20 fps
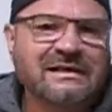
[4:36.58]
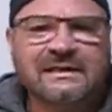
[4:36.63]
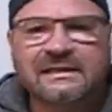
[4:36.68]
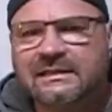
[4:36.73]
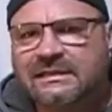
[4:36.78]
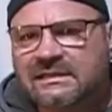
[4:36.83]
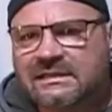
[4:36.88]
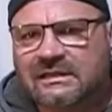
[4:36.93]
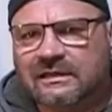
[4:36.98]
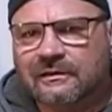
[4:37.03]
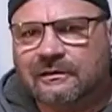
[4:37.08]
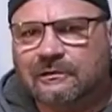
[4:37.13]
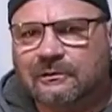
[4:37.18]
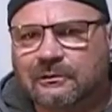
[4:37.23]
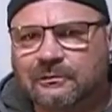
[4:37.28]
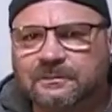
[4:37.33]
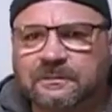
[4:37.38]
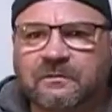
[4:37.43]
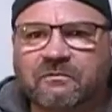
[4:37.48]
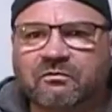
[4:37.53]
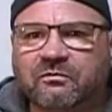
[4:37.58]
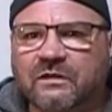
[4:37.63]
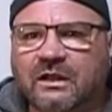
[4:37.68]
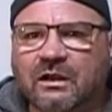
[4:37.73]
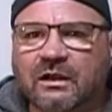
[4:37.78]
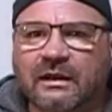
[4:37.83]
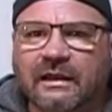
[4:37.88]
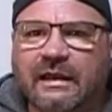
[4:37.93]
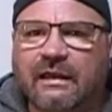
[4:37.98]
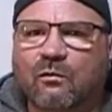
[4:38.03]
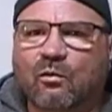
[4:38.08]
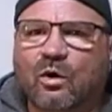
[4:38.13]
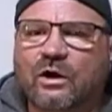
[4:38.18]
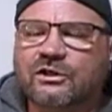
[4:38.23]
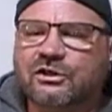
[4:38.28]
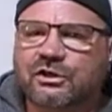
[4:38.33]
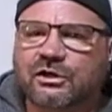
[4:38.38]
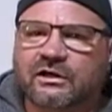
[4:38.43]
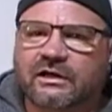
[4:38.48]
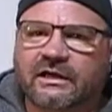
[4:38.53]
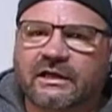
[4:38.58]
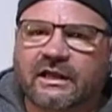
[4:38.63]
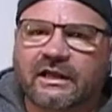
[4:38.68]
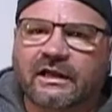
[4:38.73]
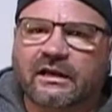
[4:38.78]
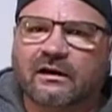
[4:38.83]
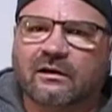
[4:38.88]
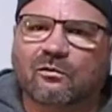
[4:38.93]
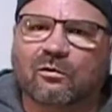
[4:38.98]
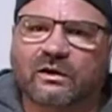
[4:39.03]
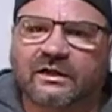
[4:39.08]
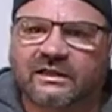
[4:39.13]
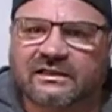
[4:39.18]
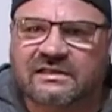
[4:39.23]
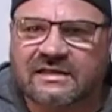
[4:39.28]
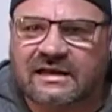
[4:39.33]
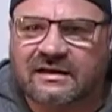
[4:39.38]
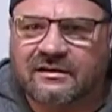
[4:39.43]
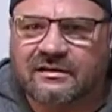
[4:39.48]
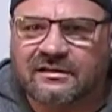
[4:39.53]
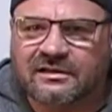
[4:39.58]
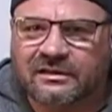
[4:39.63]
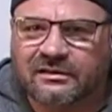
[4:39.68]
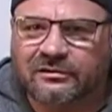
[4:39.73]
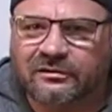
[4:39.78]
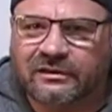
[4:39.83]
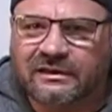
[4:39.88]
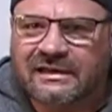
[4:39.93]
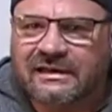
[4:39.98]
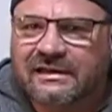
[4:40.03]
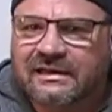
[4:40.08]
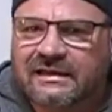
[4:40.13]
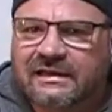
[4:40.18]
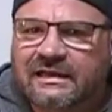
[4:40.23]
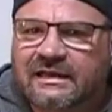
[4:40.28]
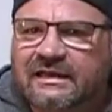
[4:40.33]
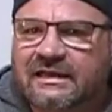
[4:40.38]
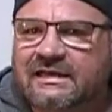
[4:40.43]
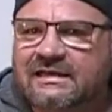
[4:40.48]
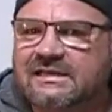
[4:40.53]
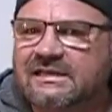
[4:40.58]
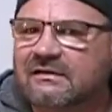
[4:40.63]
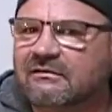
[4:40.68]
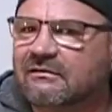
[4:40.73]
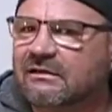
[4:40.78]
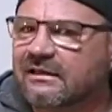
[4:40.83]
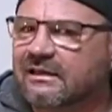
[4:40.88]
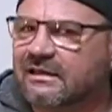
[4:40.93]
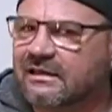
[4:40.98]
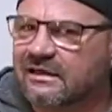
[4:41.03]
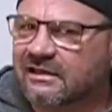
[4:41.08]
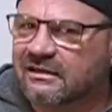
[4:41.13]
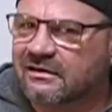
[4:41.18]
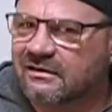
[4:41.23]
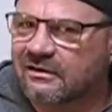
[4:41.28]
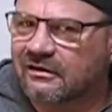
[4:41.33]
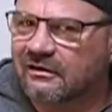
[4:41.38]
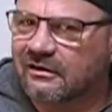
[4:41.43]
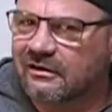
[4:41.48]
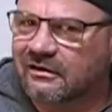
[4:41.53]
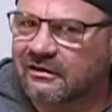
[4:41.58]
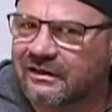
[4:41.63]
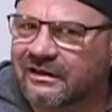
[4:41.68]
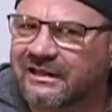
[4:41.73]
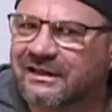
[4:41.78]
So, and what you're going to hear when it's out of tune isn't really the guitar.